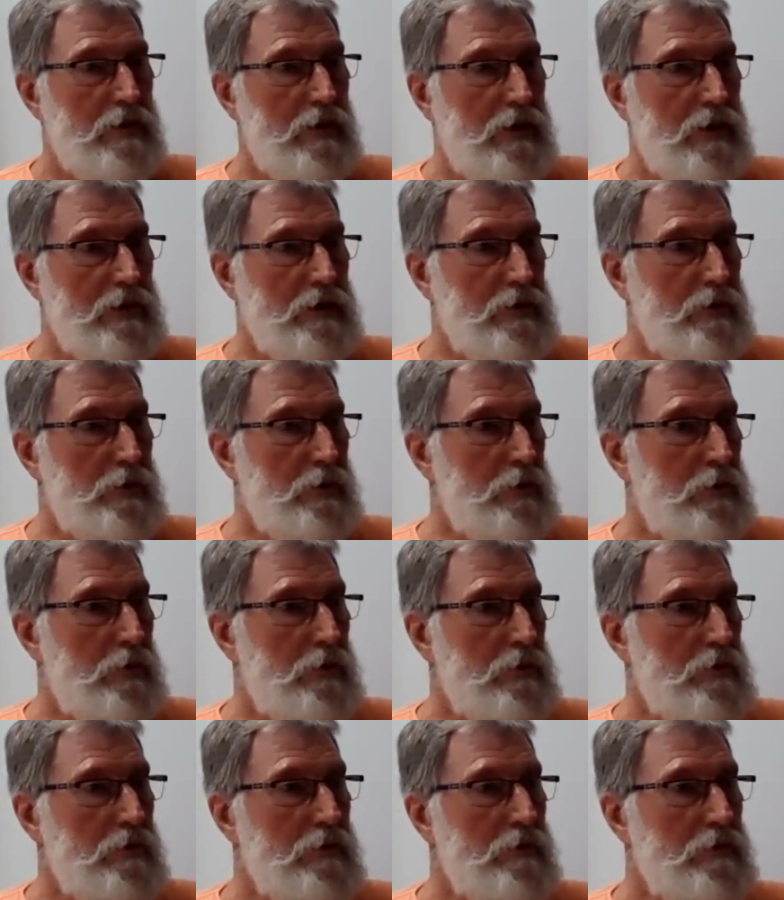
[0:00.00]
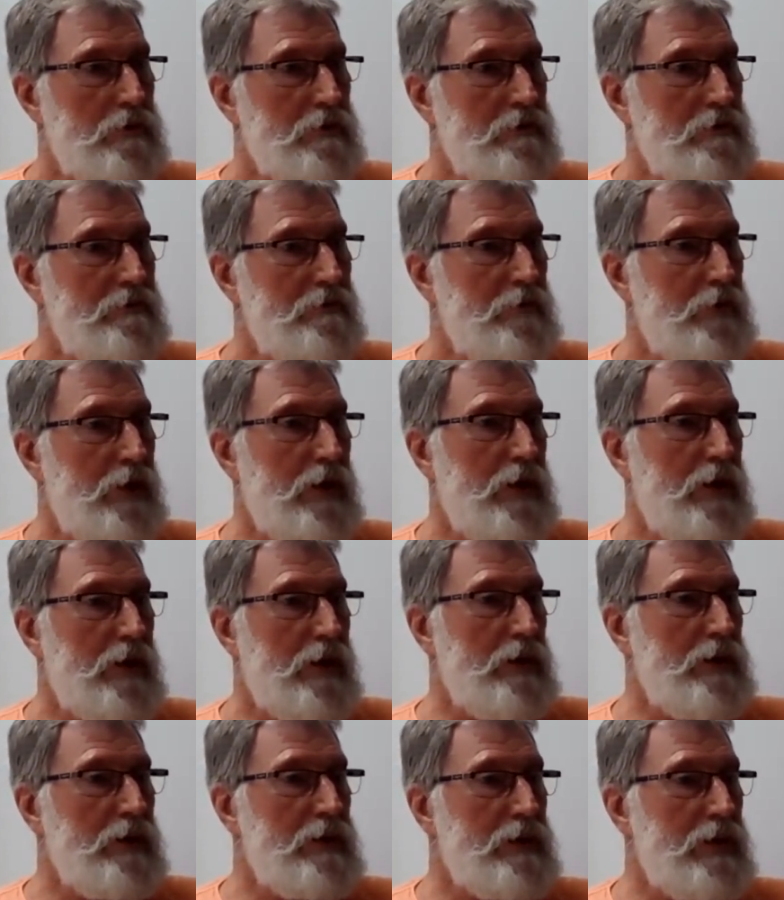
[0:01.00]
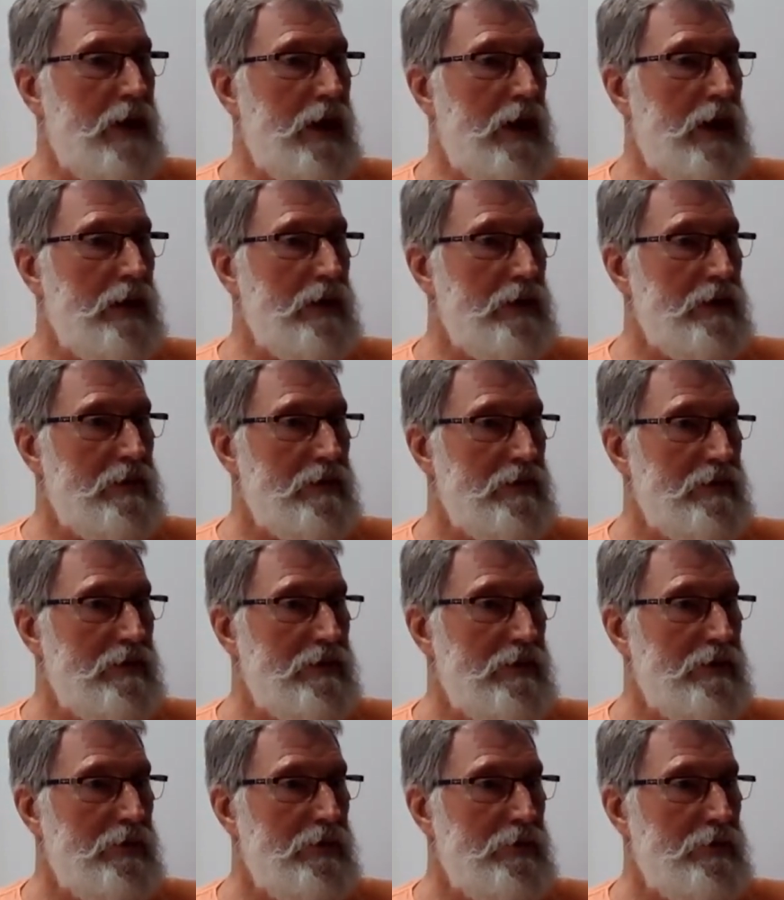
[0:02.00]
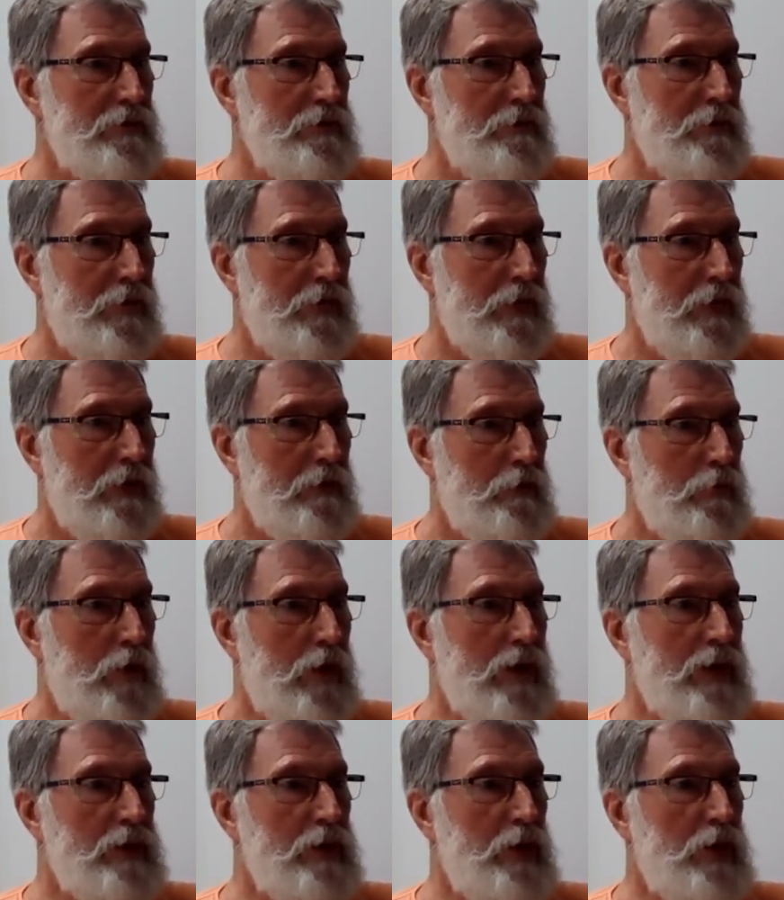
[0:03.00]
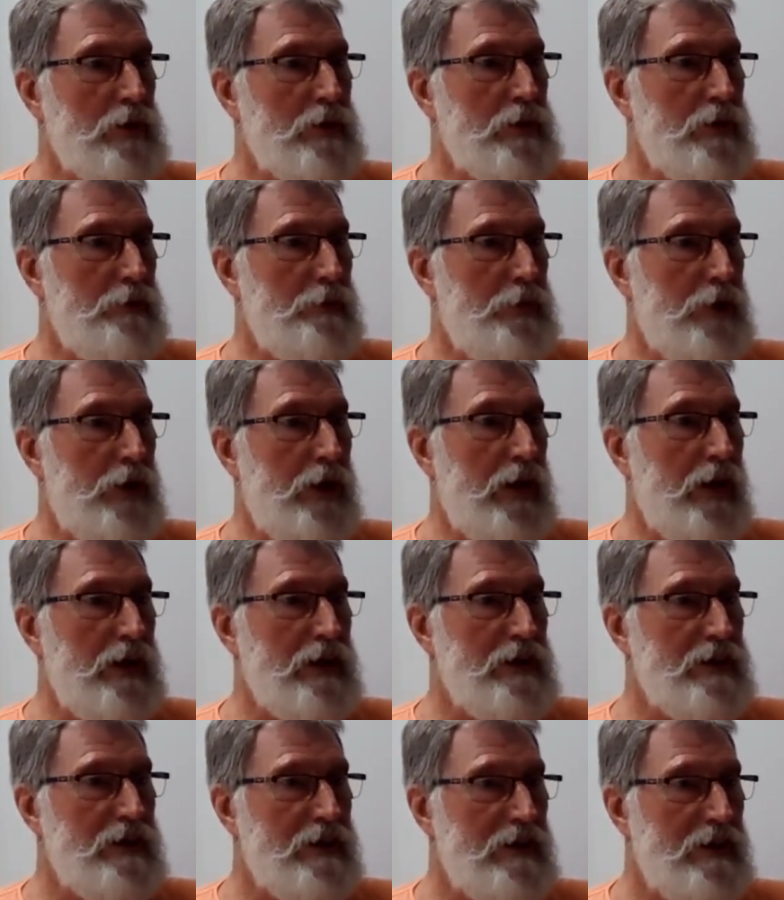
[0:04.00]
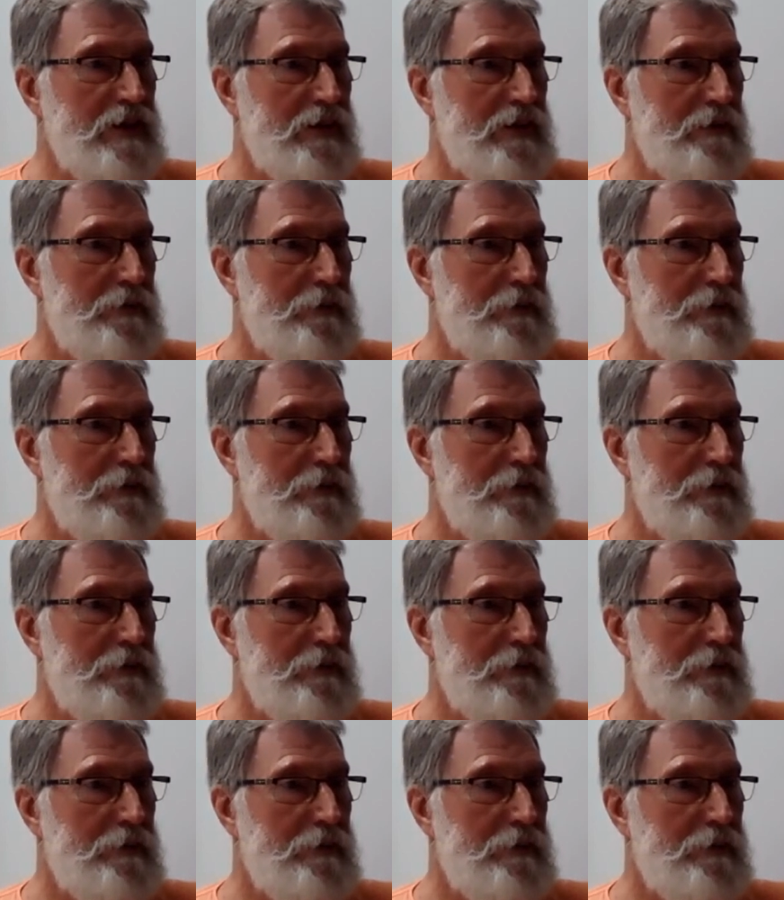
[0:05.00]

And so we can understand, you know, why a doctor prays,